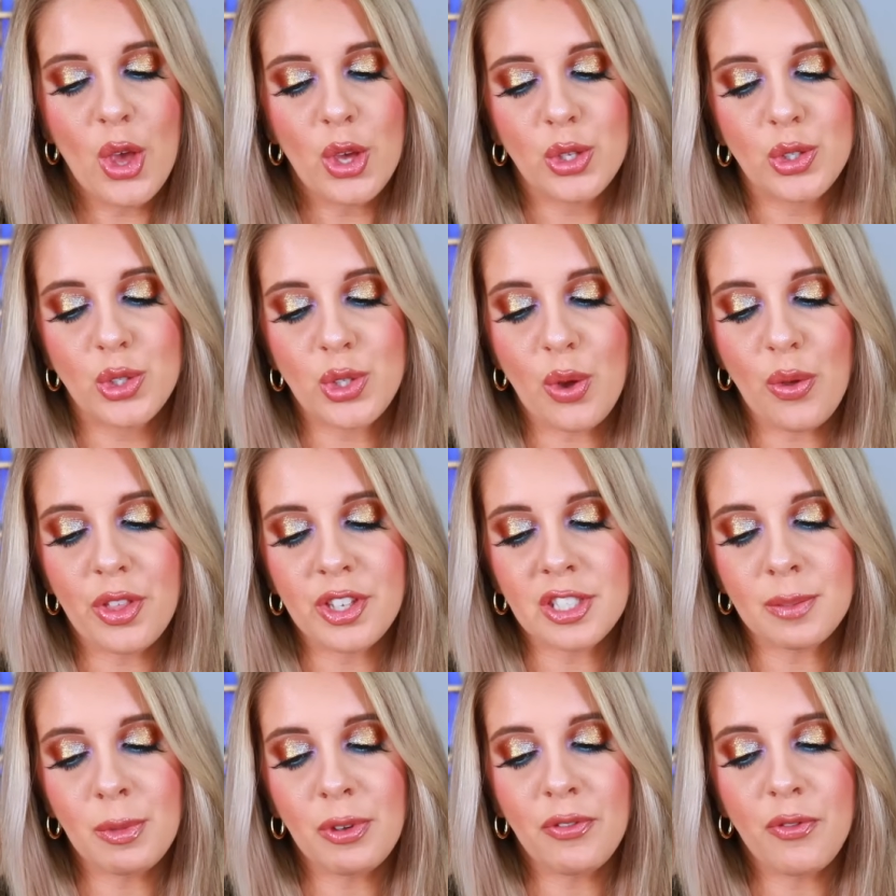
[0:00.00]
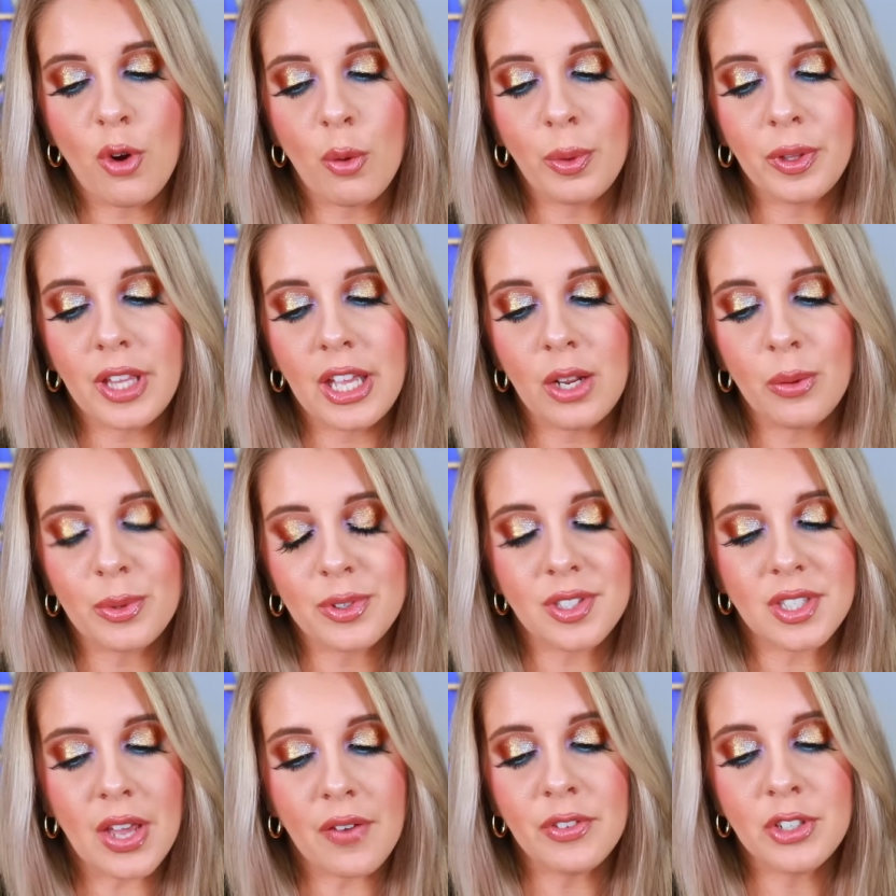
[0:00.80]
So this can be formulated with
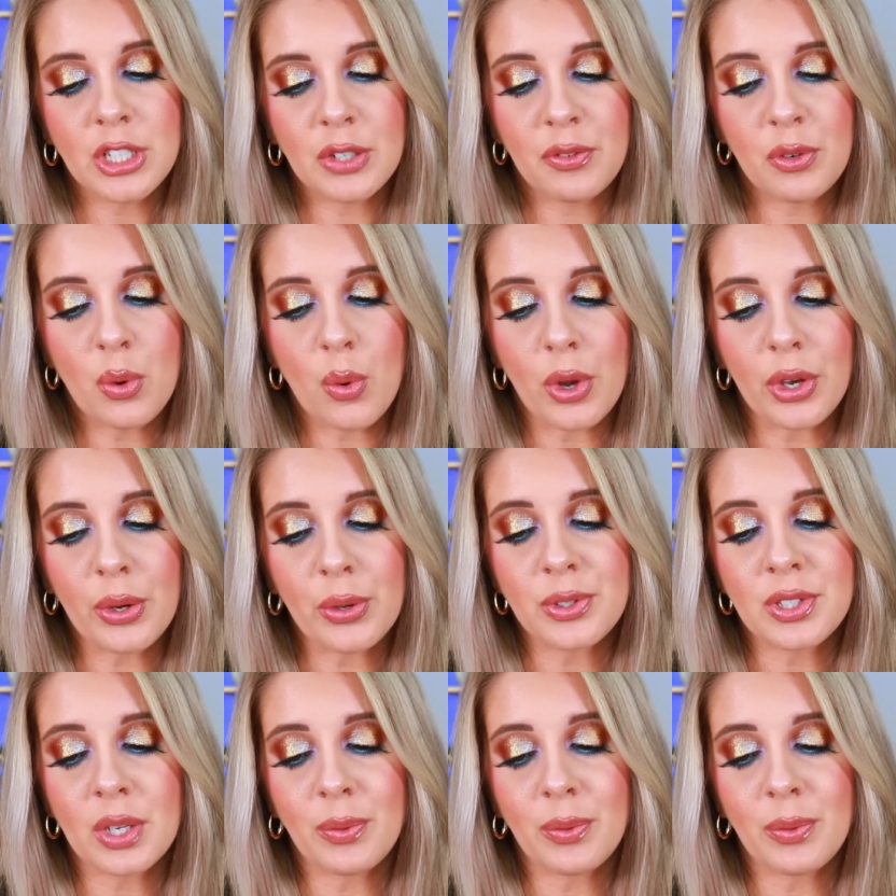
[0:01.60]
seven different oils.